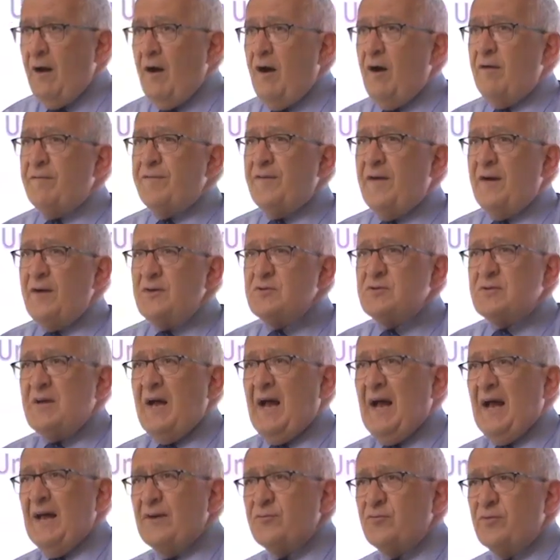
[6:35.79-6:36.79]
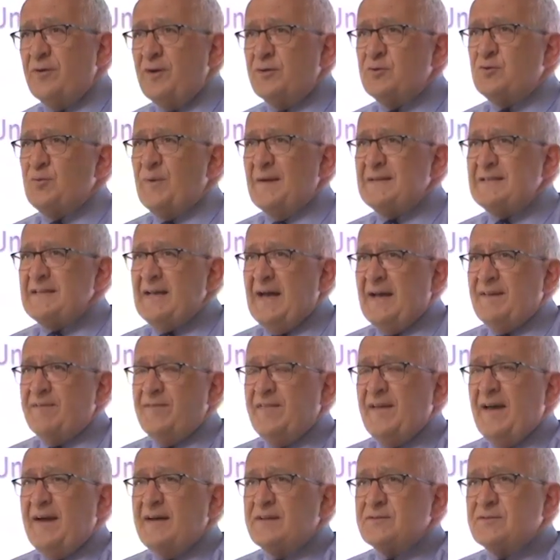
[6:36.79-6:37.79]
Of those,
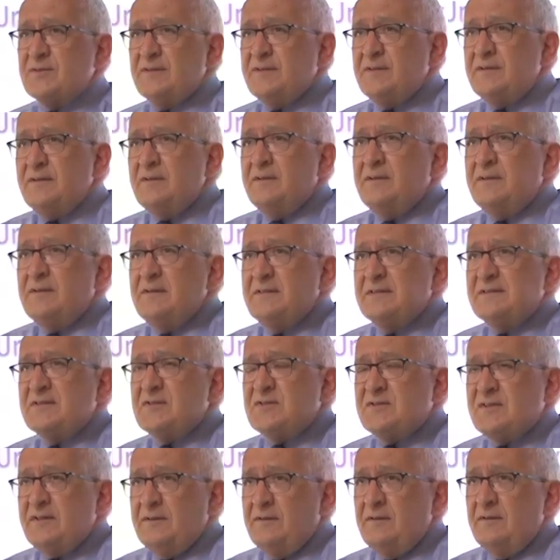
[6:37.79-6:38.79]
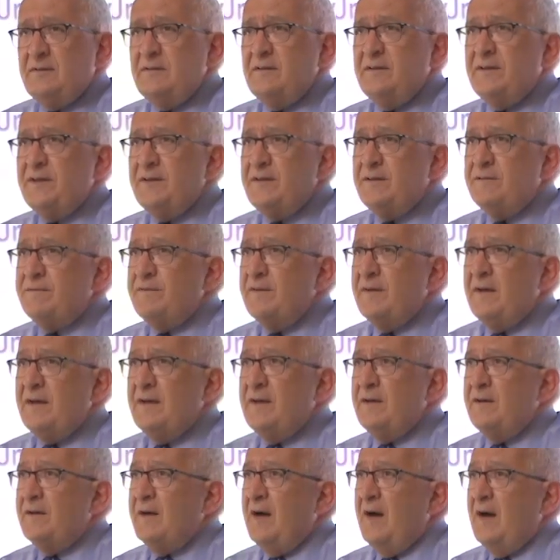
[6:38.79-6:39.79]
128,000 still live
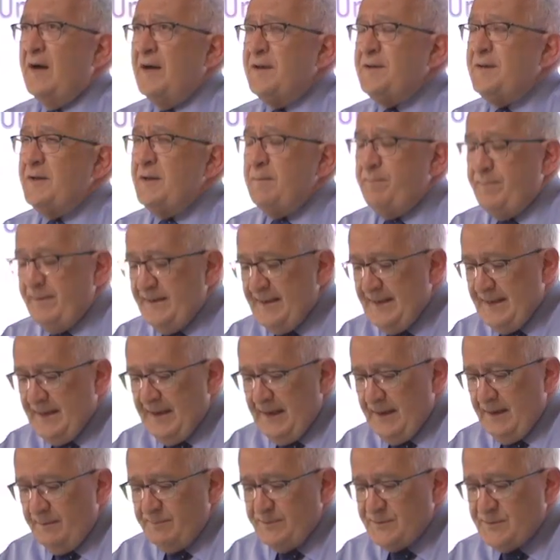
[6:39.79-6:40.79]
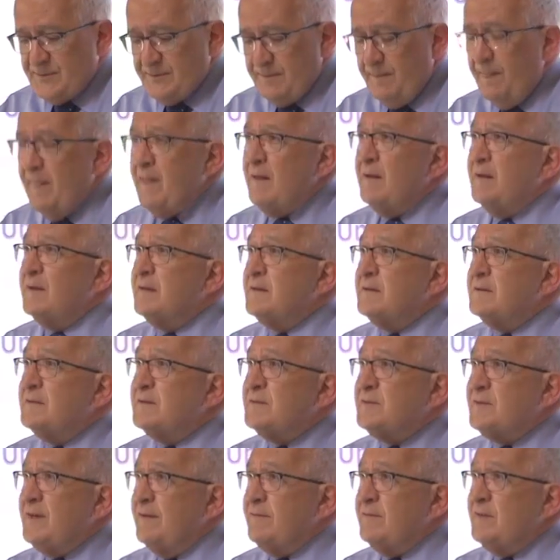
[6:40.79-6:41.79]
in IDP camps
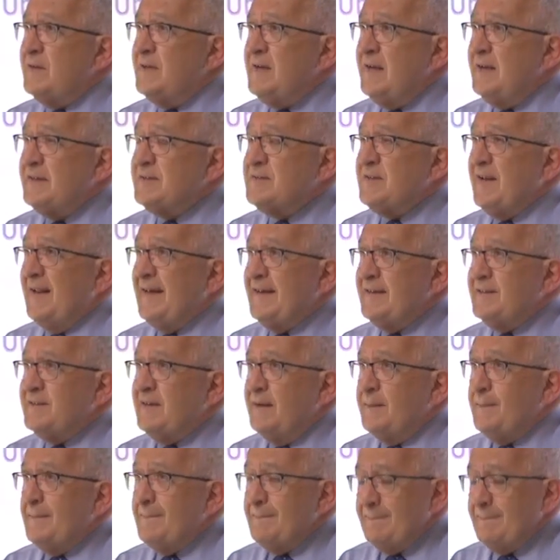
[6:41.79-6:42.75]
7 years later.